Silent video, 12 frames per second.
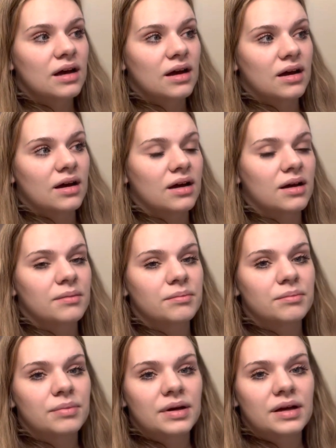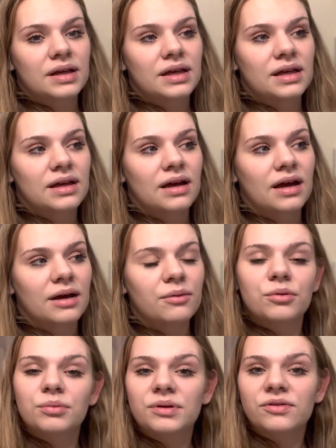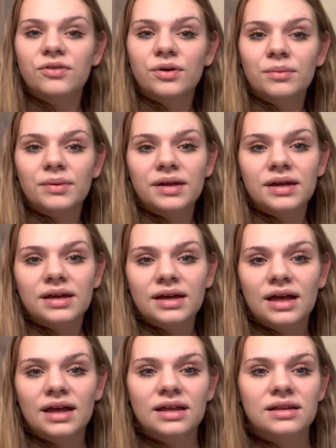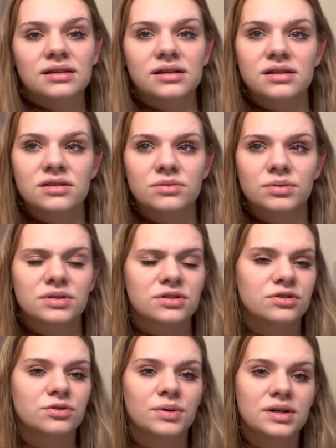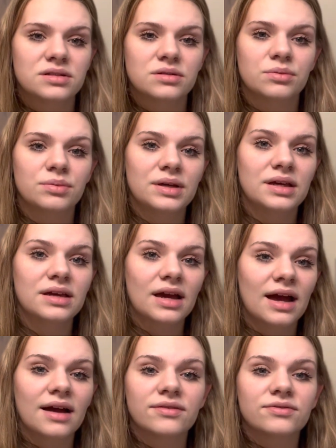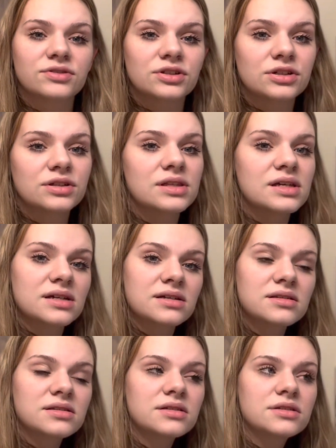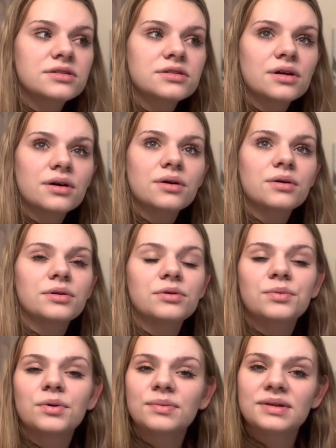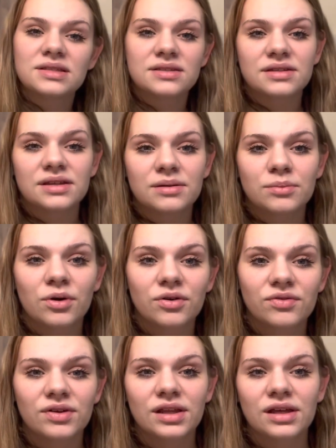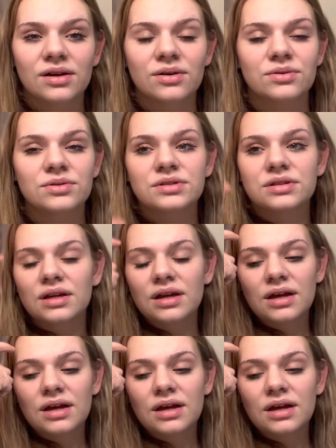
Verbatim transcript: Um, but I will be filming at least once or twice a week after this. So you will be seeing more videos.